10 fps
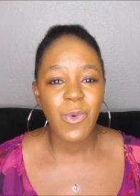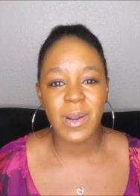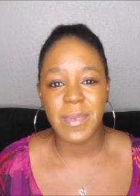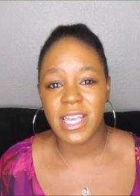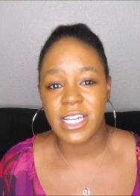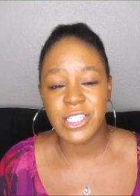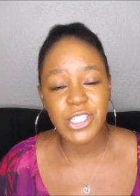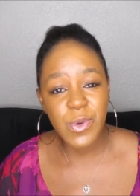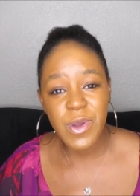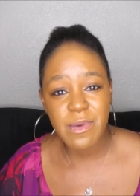What am I gonna
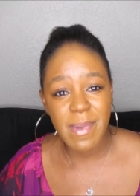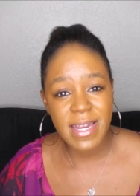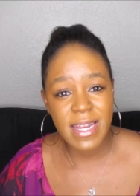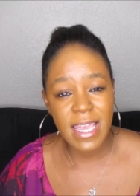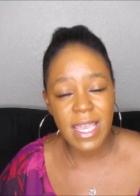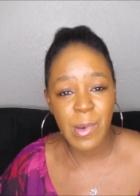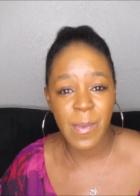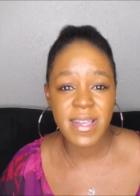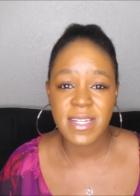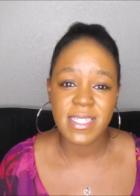do with my name?
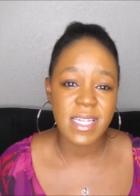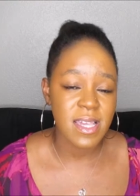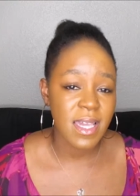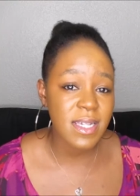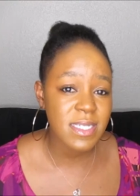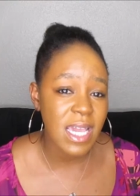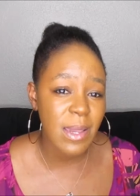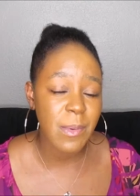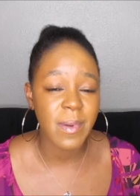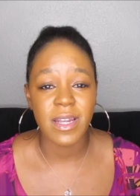Am I gonna take his
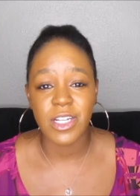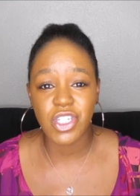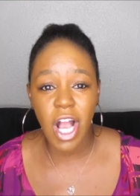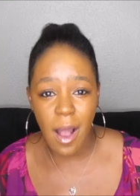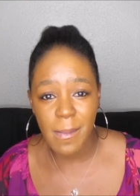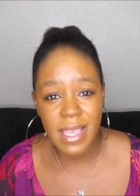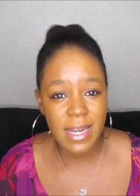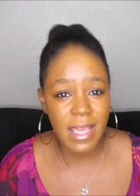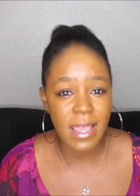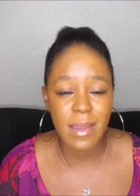name? Am I gonna drop
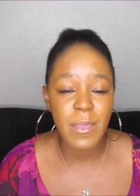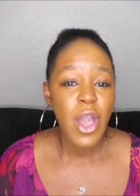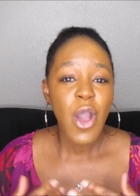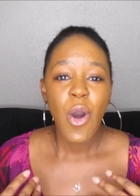my name?